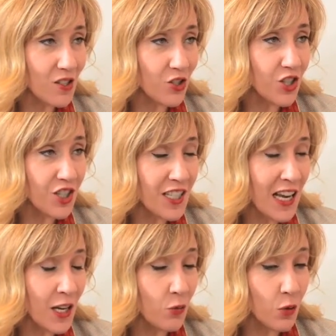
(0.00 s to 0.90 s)
G T
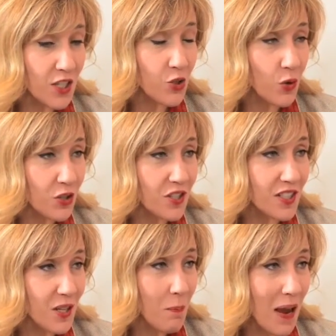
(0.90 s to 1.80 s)
A Resources is
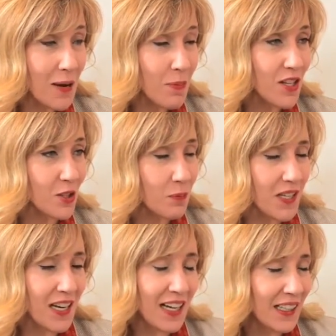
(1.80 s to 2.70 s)
the main buzz at P
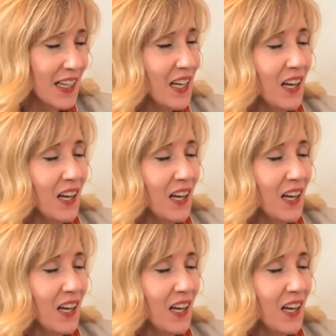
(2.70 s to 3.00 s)
D A C.